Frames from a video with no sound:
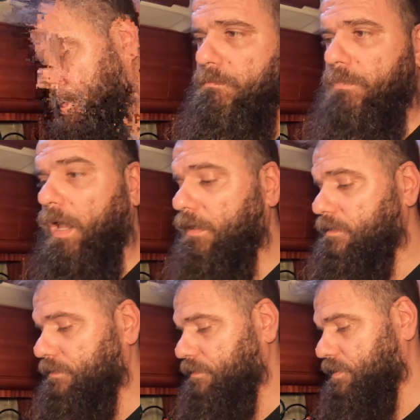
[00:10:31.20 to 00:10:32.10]

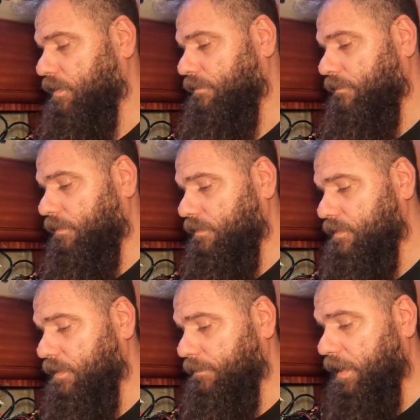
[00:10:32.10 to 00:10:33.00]
Blocked
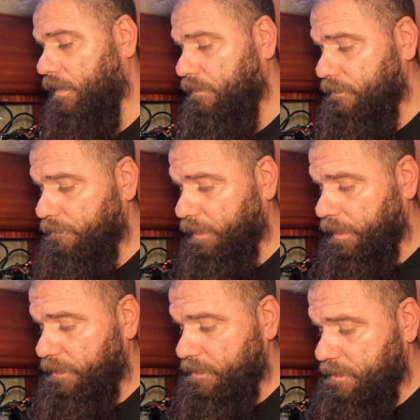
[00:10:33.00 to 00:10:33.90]
somehow,
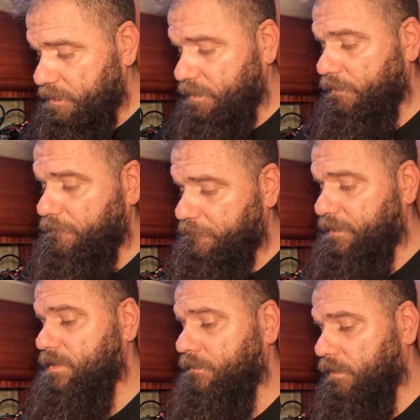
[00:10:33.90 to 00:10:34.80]
but it's still
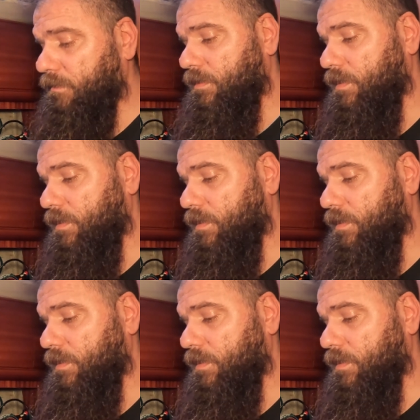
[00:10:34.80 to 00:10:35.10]
fixable.